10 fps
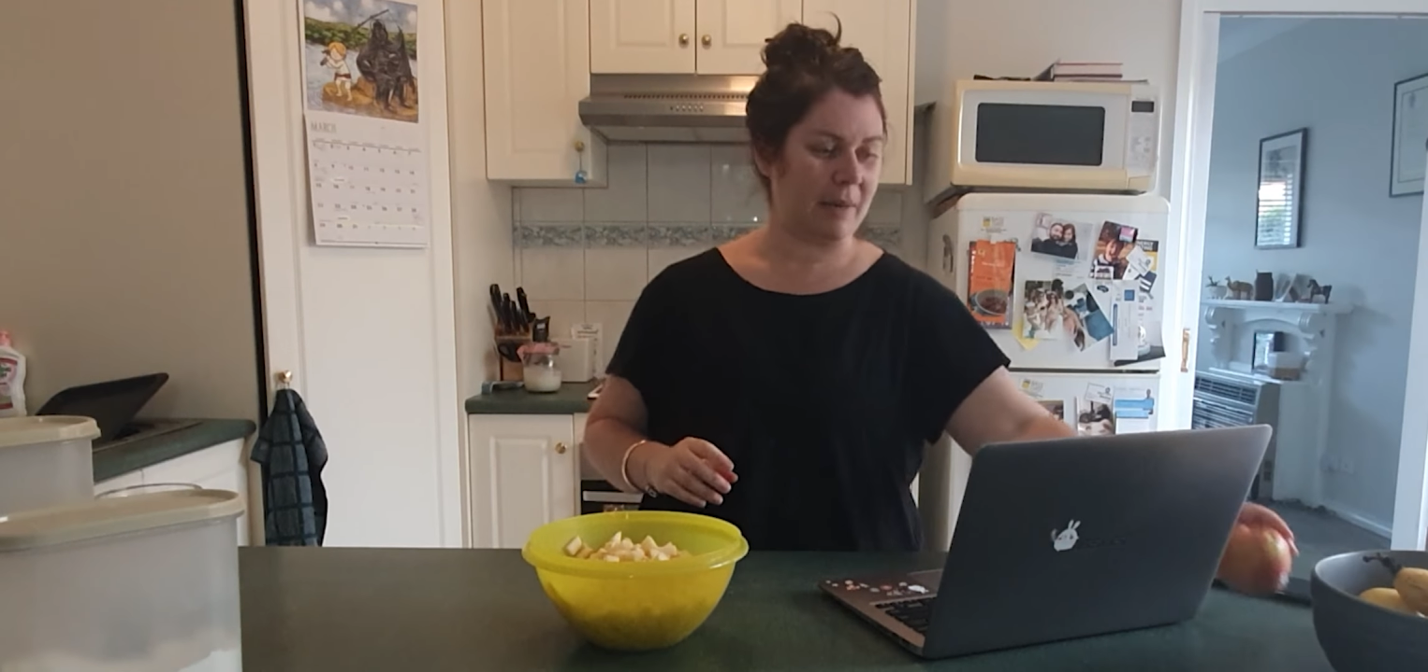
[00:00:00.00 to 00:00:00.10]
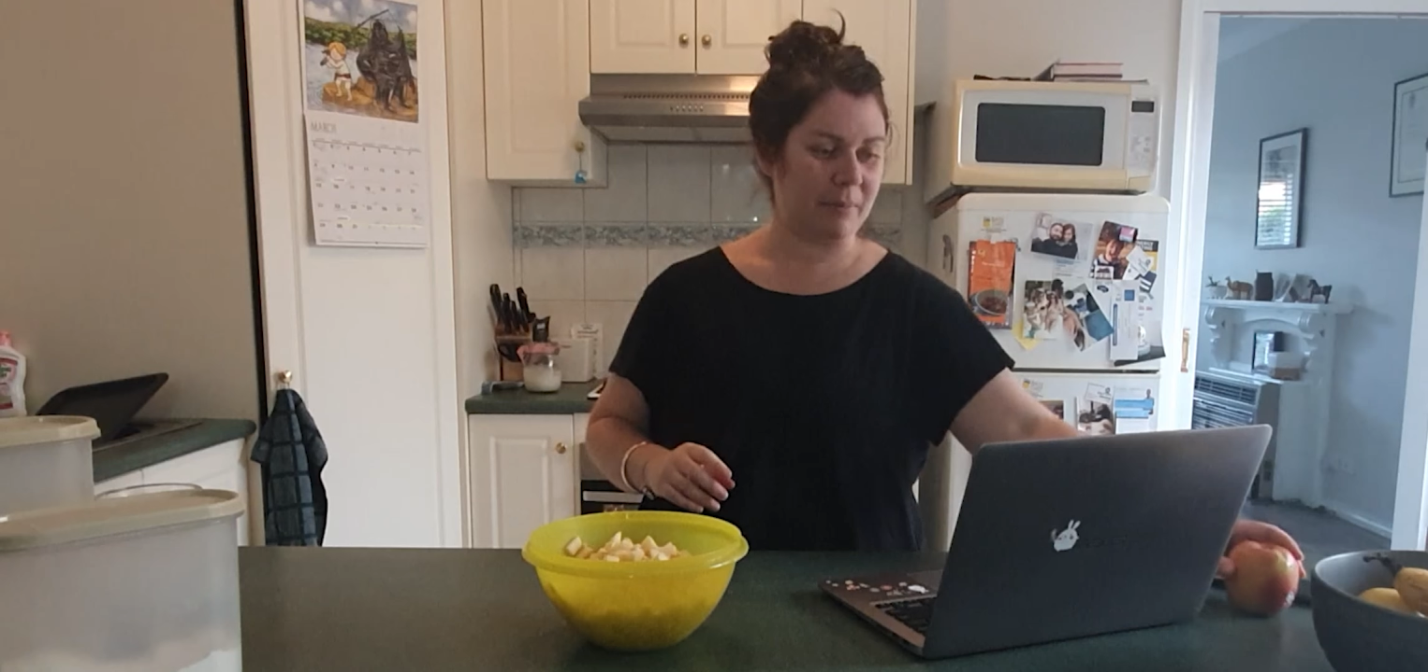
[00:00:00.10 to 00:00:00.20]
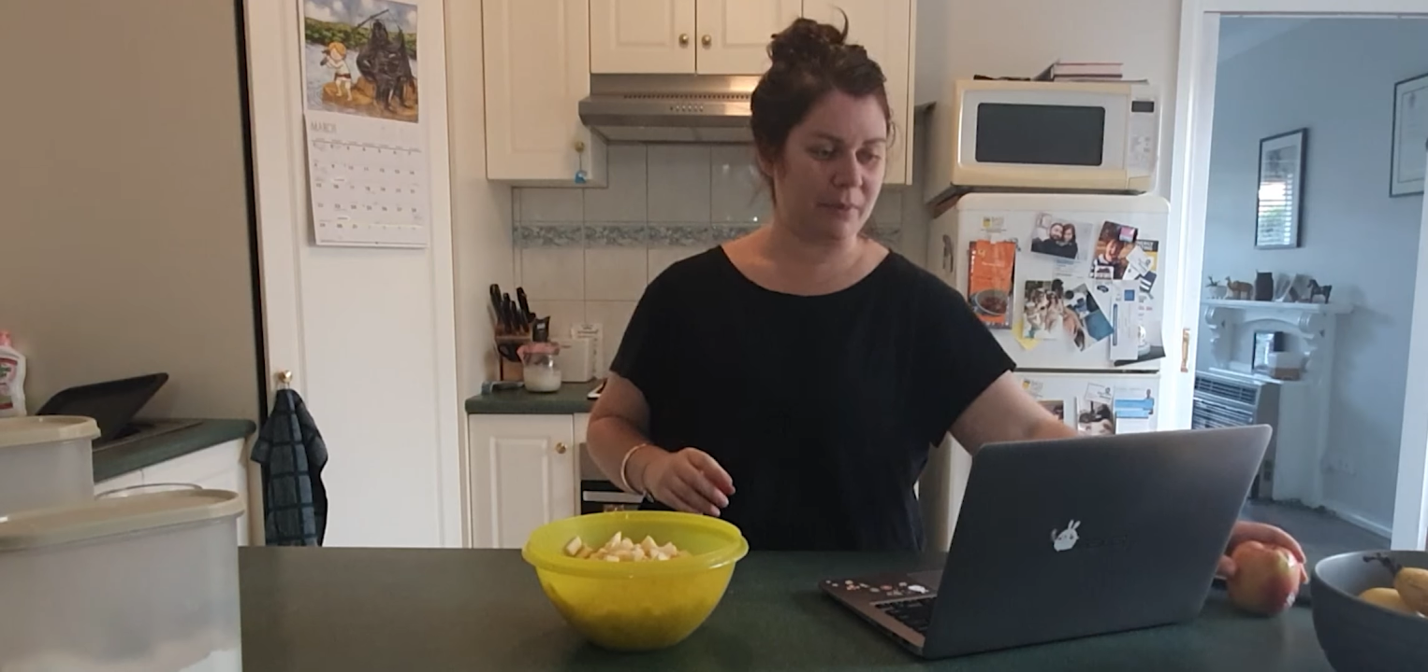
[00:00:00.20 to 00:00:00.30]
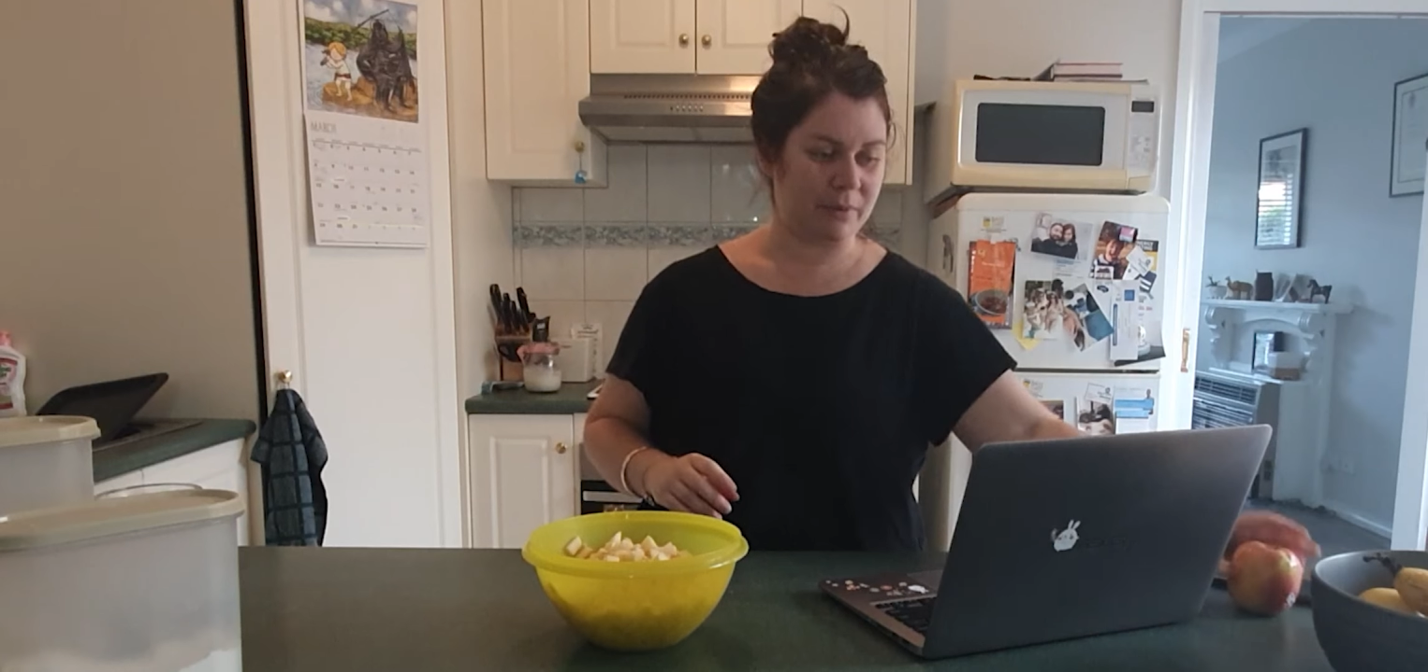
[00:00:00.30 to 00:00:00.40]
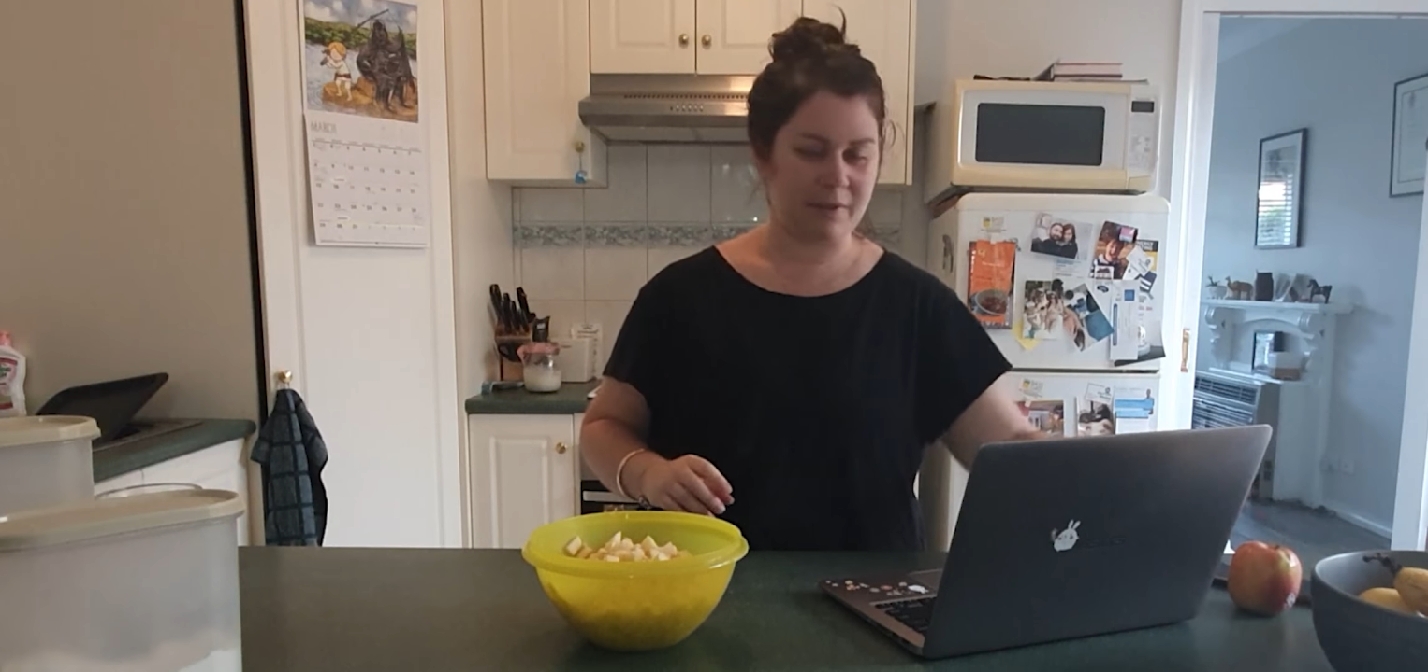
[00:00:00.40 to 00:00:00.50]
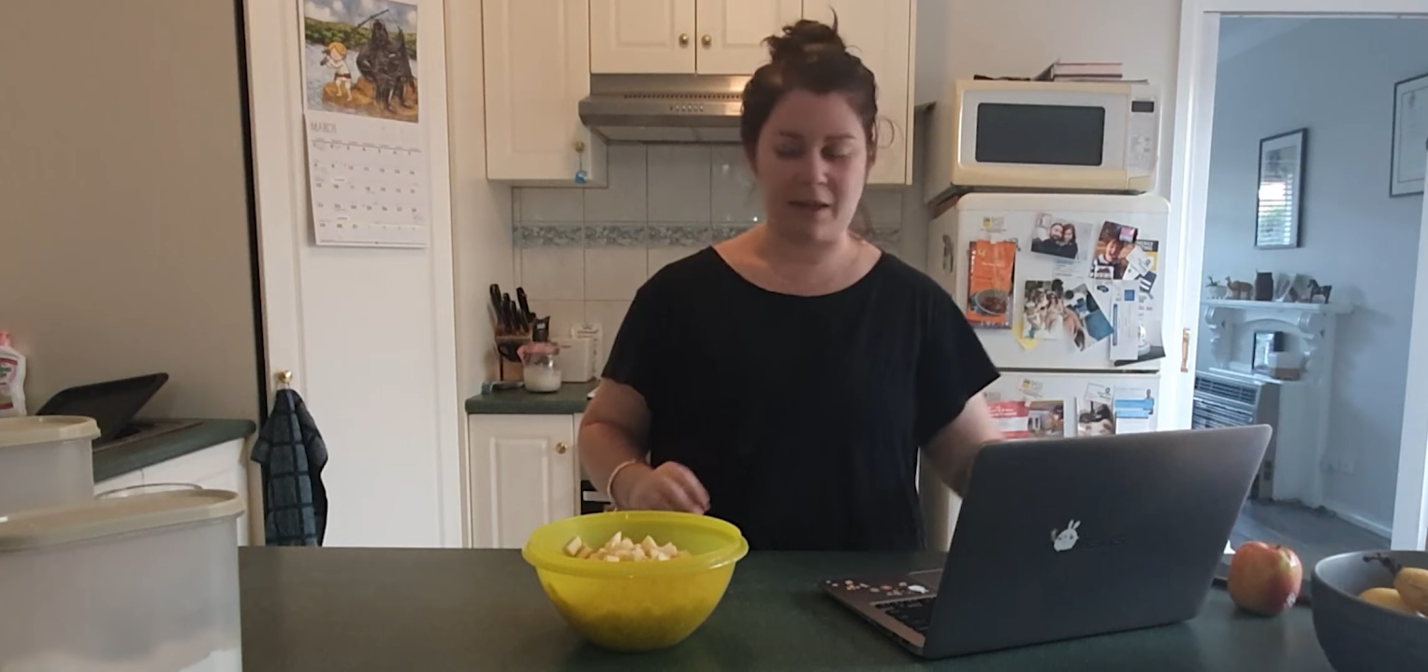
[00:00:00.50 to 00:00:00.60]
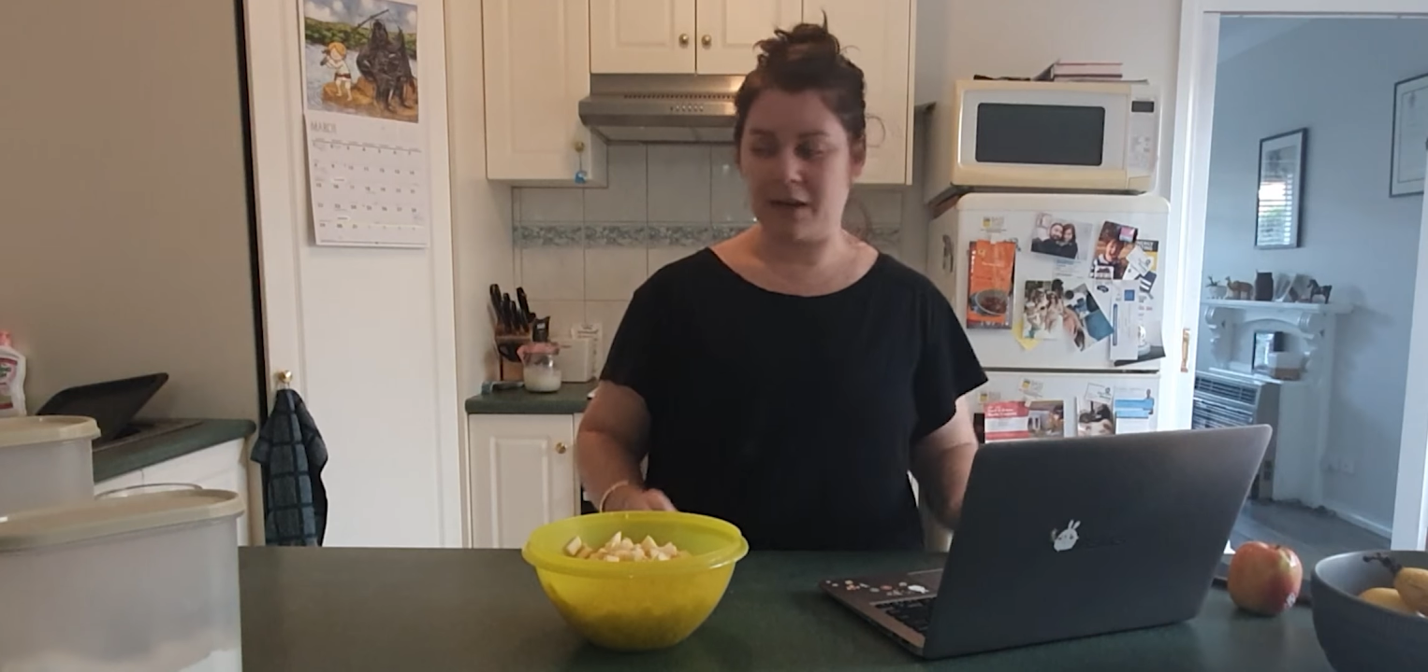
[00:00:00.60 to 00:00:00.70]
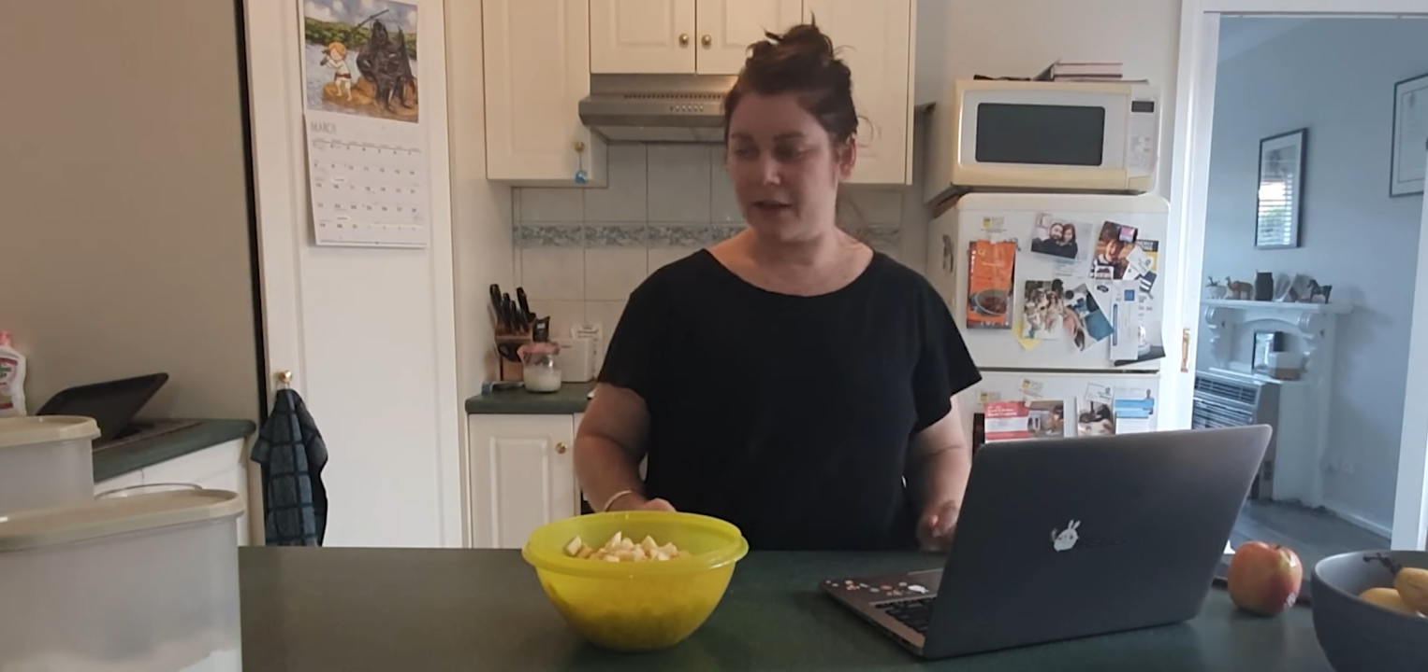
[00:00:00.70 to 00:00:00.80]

apples that